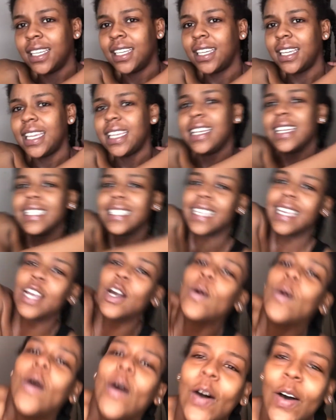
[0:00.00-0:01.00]
It doesn't
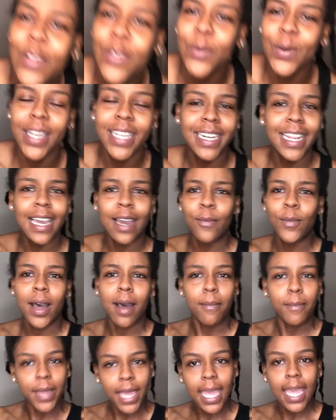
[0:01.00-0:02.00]
go all the way down
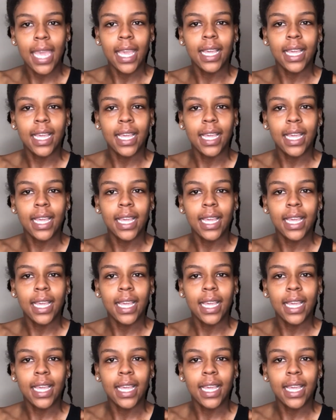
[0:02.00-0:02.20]
my back.